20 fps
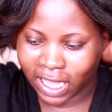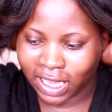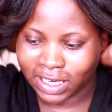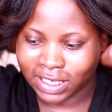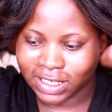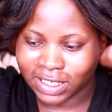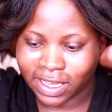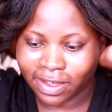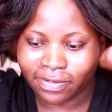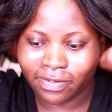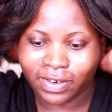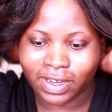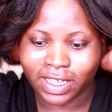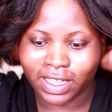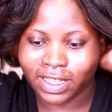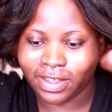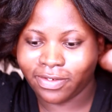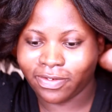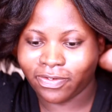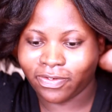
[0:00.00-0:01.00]
I
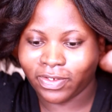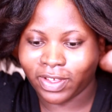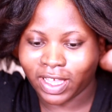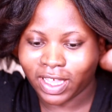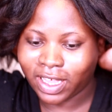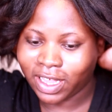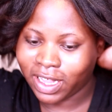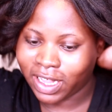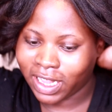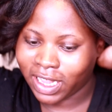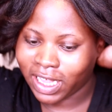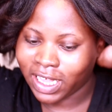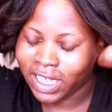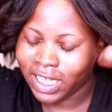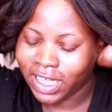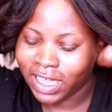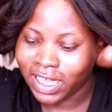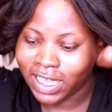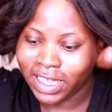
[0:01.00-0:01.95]
definitely feel